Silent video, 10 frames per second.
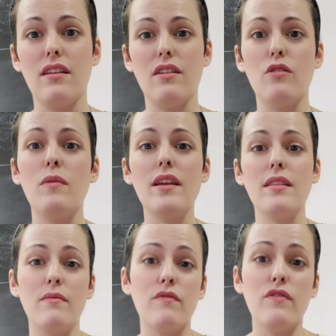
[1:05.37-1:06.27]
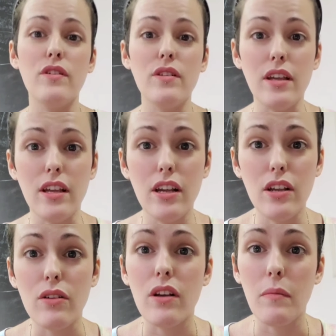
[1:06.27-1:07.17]
you're making them feel like
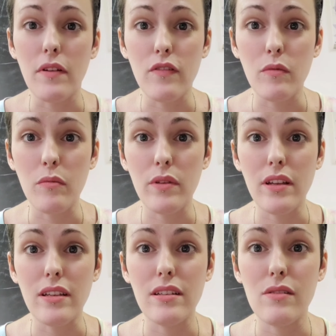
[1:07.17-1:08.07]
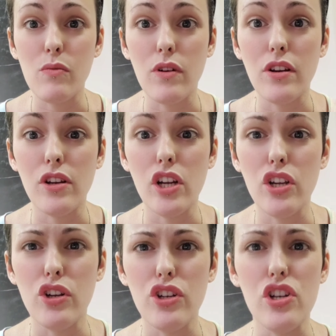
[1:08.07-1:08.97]
you're coming from a place where
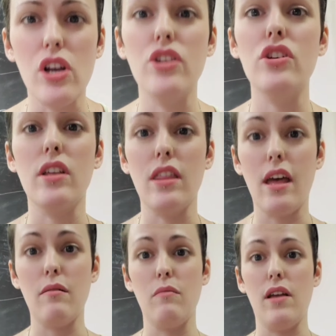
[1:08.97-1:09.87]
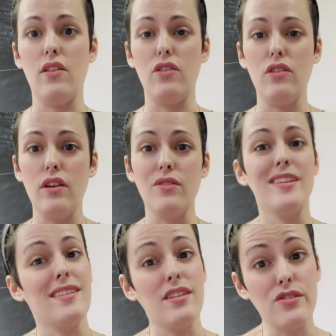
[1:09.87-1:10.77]
you're, judging them and their
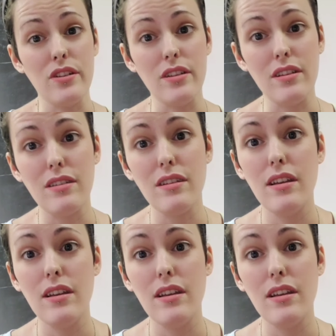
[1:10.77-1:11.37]
decisions.